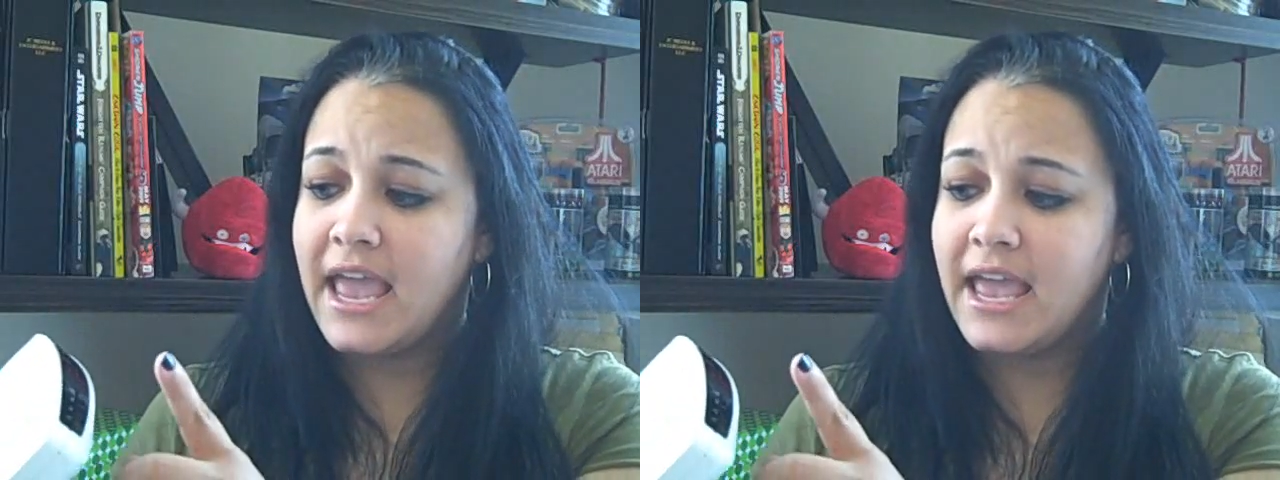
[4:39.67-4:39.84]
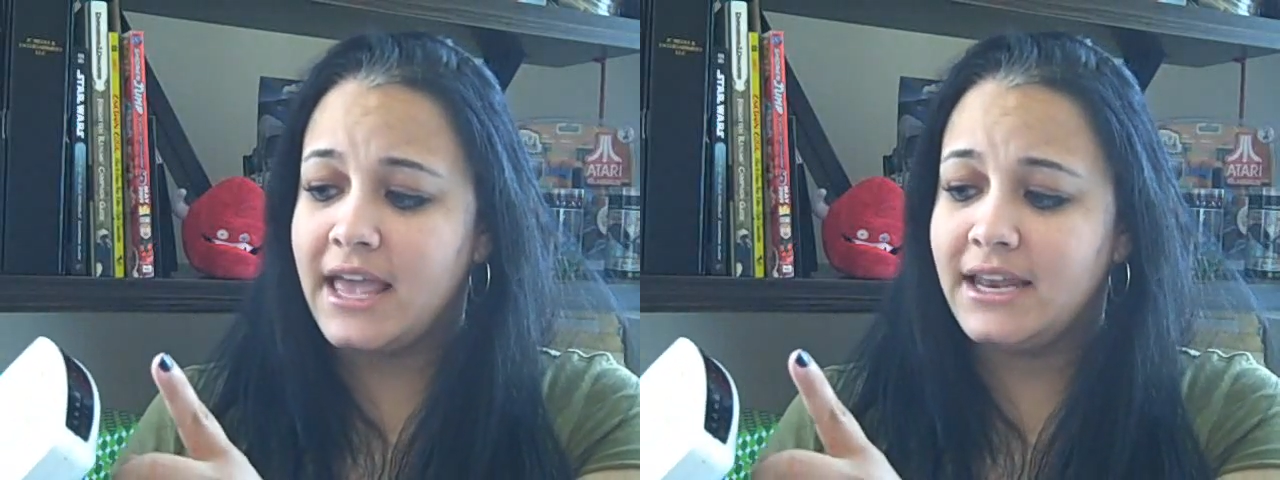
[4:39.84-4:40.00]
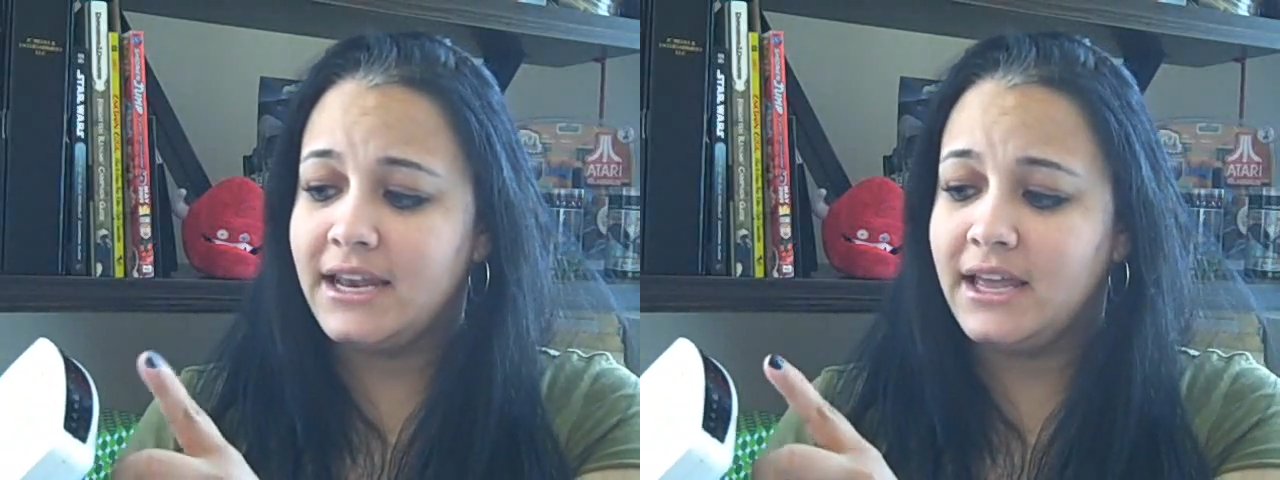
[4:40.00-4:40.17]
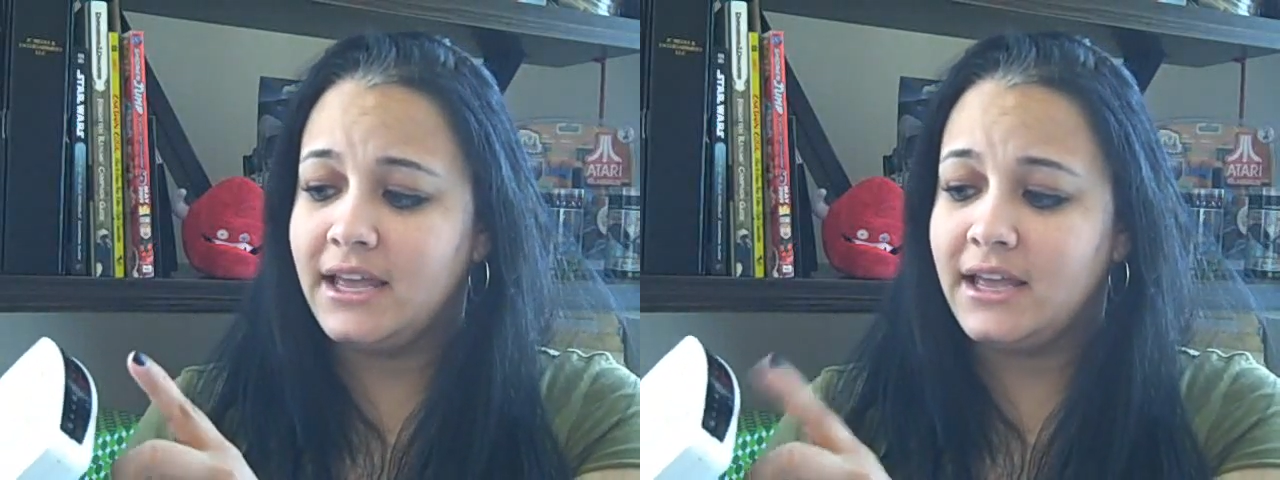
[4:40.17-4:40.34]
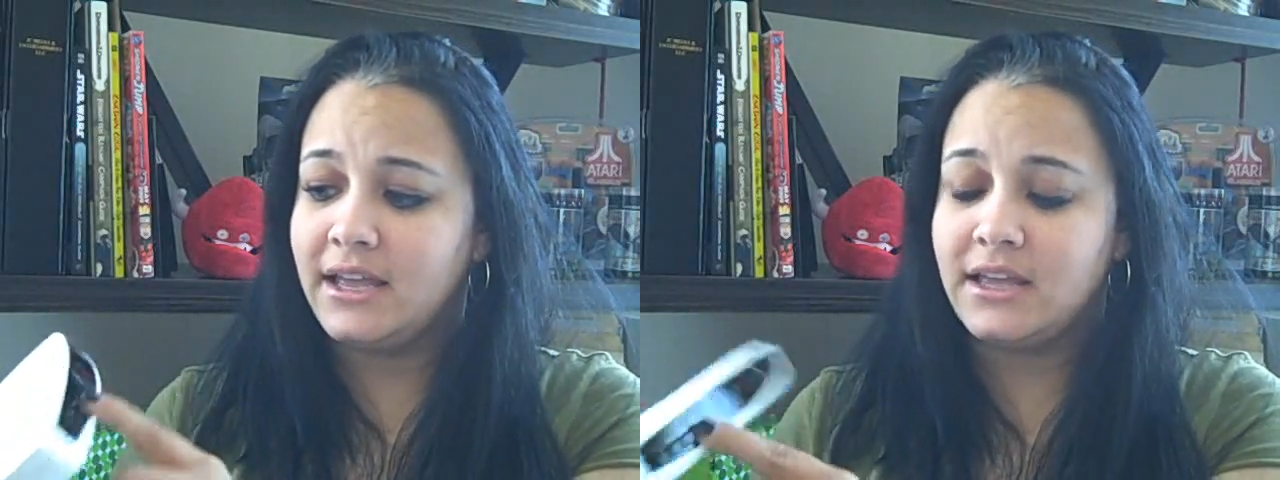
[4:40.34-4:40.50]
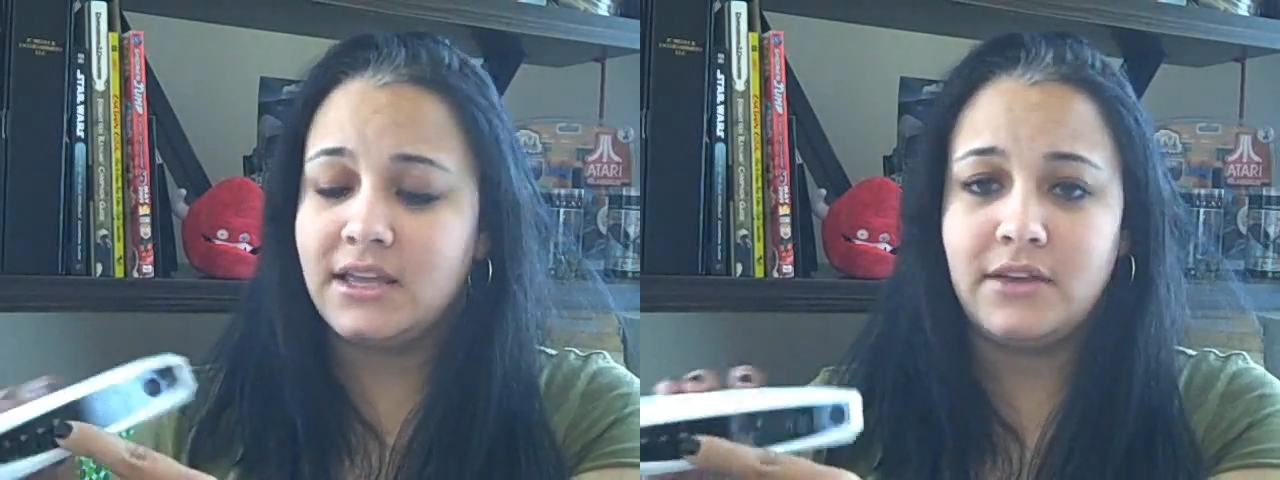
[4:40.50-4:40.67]
and
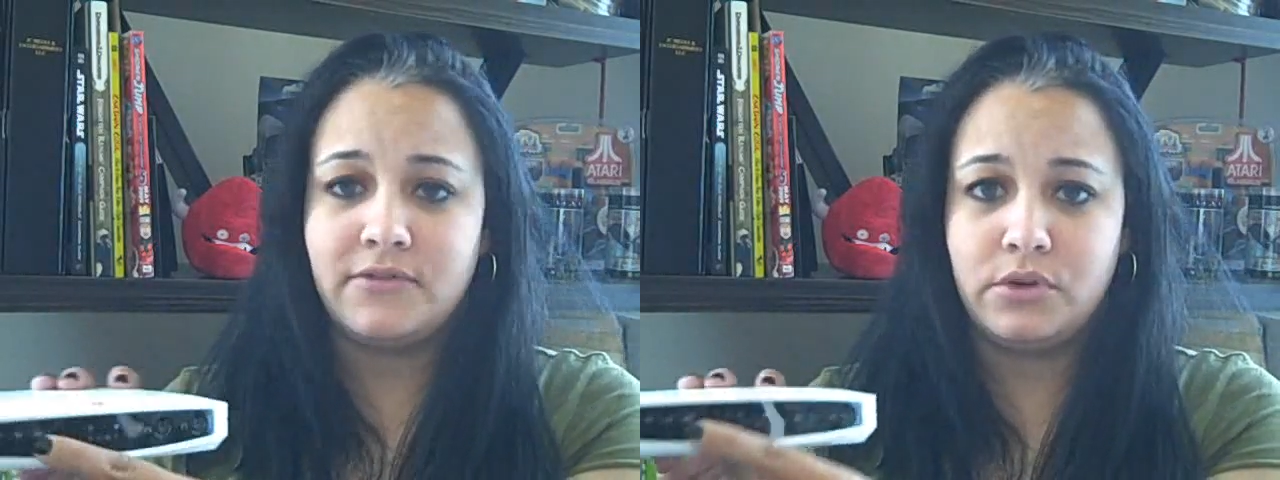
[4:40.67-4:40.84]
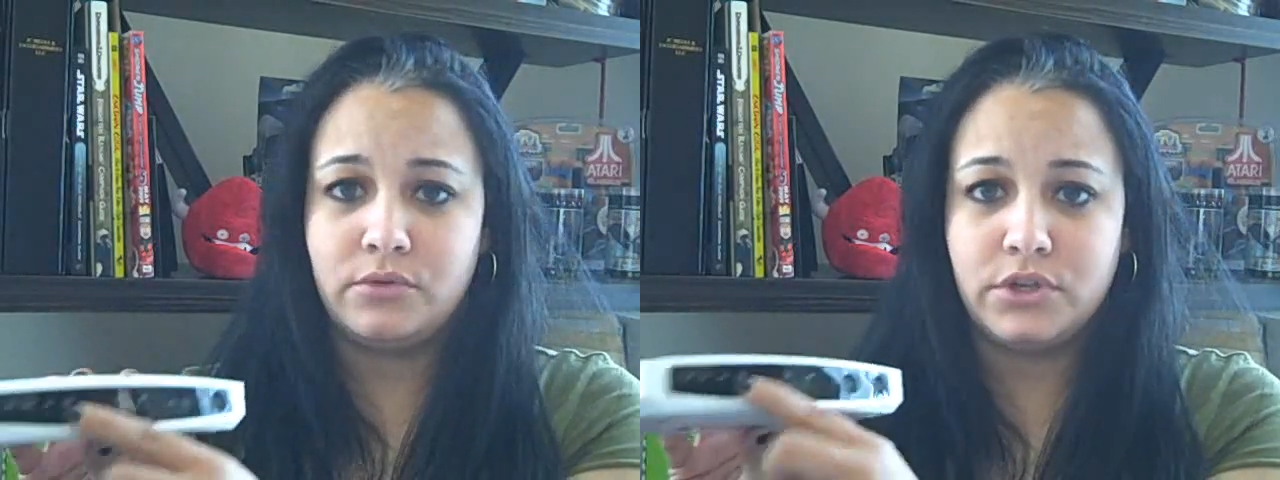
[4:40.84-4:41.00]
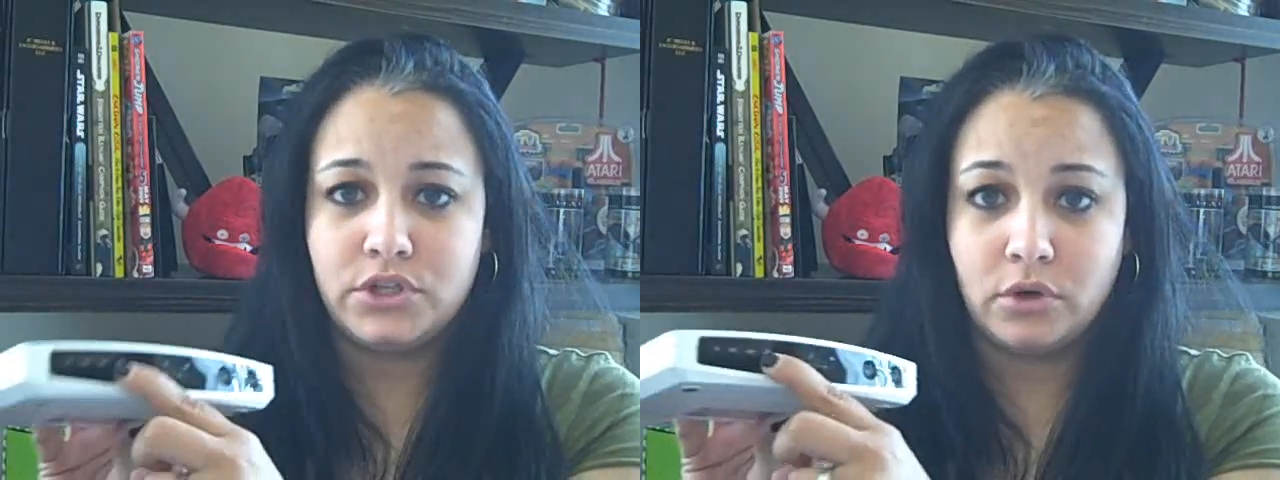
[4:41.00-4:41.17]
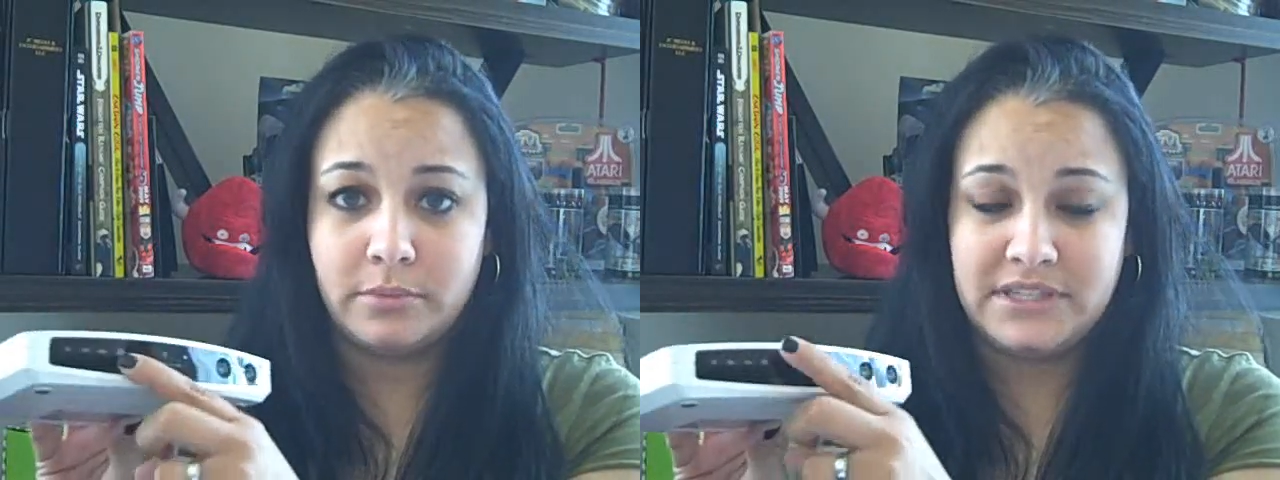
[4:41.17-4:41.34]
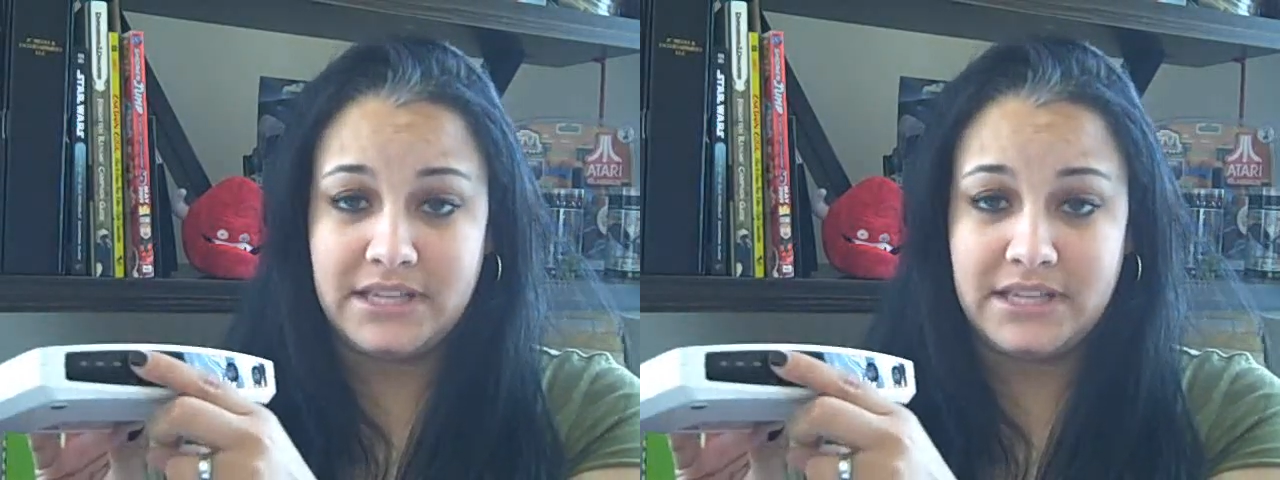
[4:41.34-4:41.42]
give you the Dolby